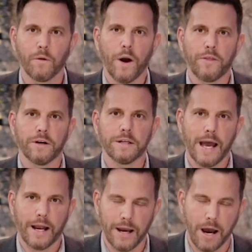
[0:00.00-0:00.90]
whether it's
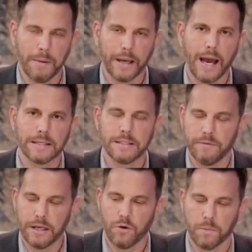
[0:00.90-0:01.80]
economic
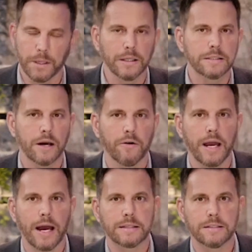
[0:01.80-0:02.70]
activity or
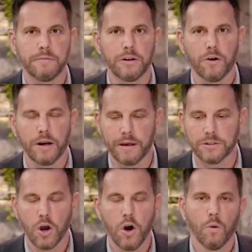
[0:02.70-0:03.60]
military activity or anything
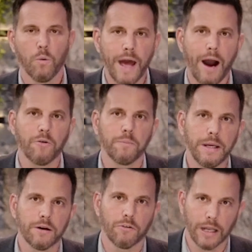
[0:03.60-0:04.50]
else, without
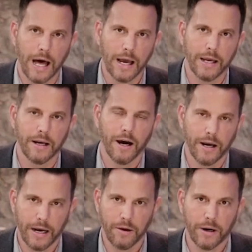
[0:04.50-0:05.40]
being reliant
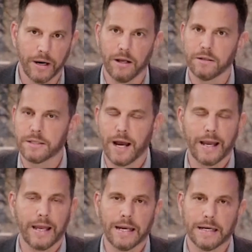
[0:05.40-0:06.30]
on anyone else. Now,
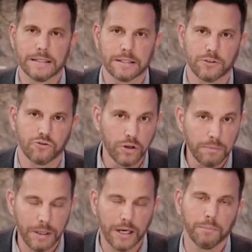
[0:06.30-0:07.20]
I get it. It's
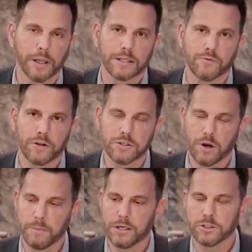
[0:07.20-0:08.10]
extremely complex for
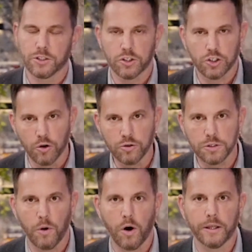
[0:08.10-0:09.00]
Israel because it's so
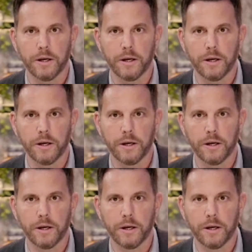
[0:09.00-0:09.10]
small